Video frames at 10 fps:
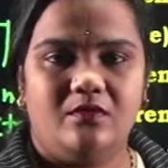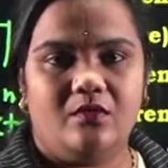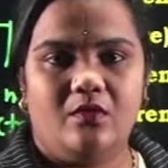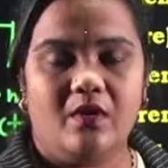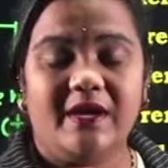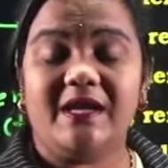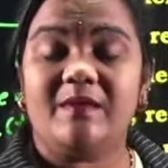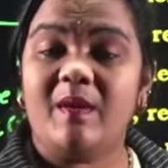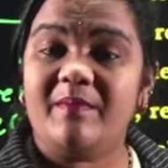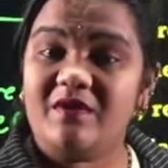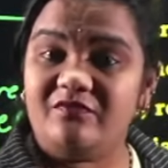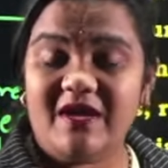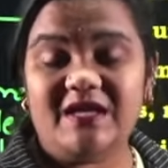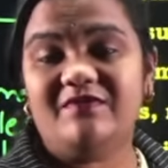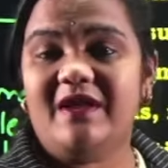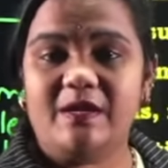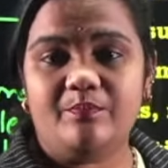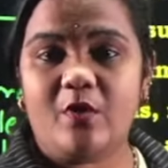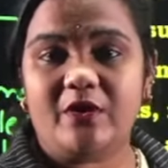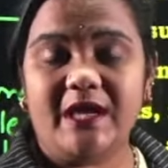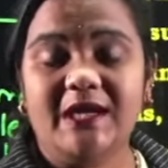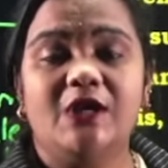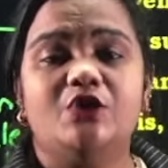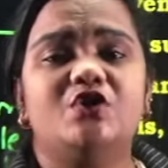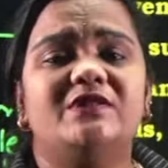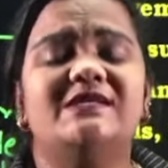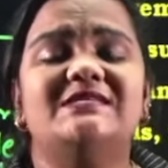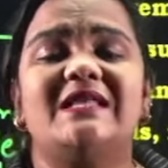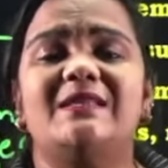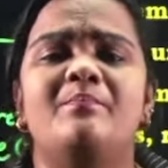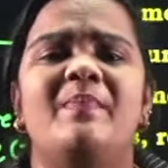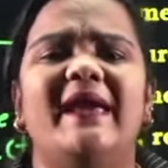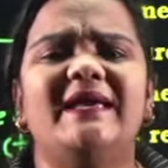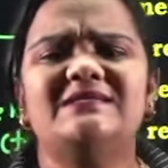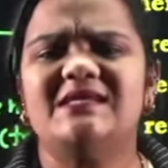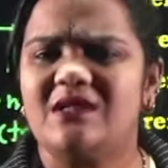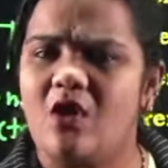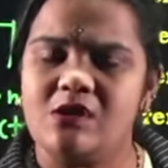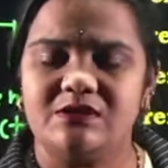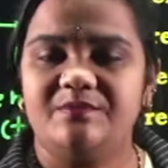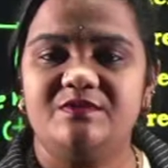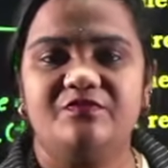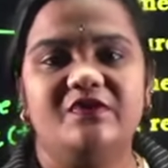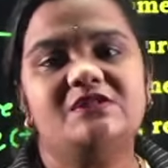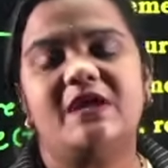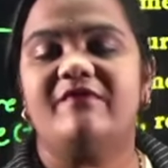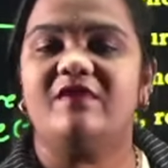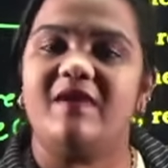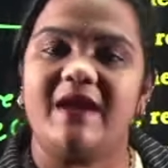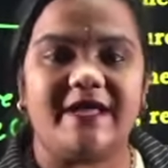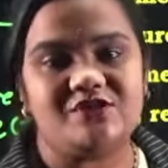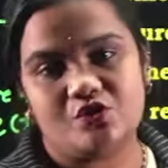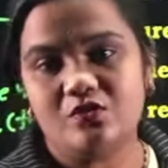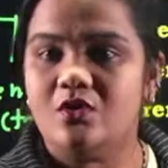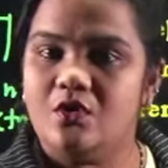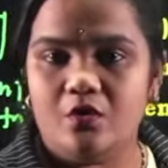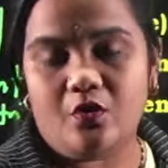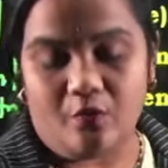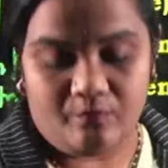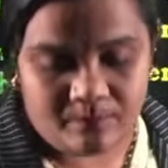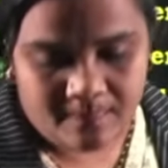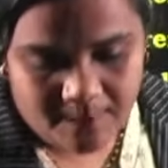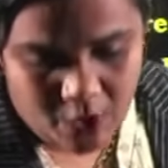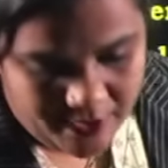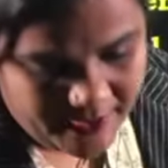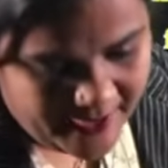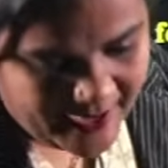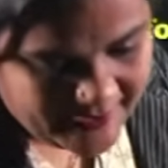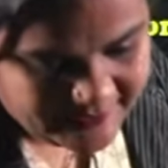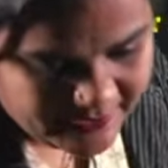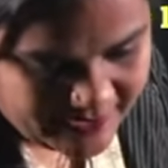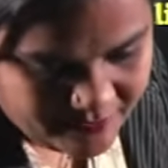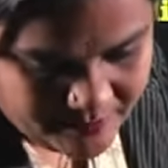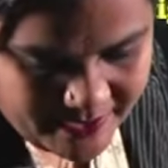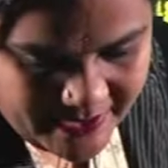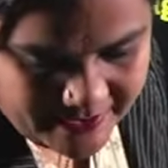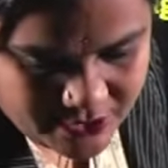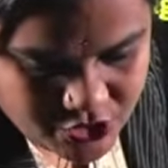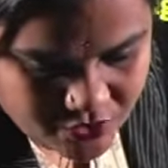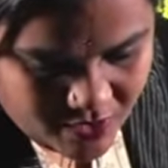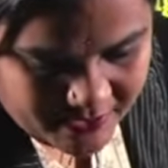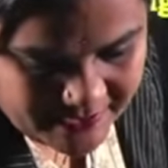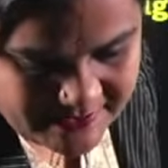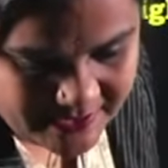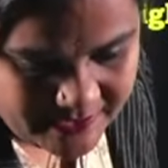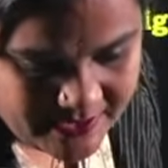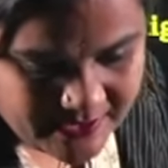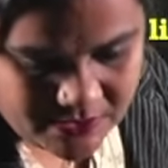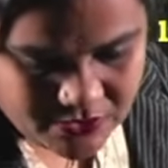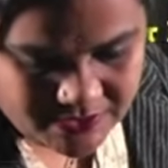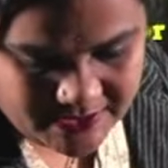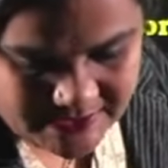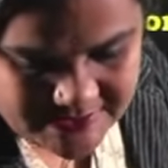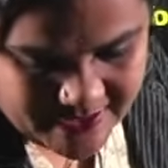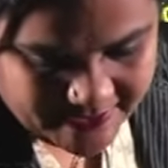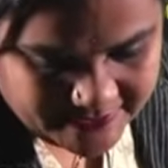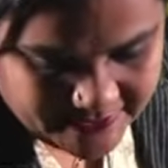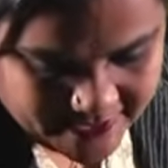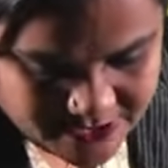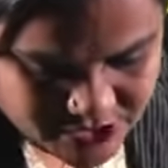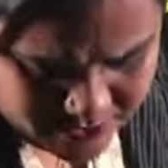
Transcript: Okay, remember, very important. So these are the basic concepts which everyone has to know. Okay, I think everybody understood what I said. So that is the introduction.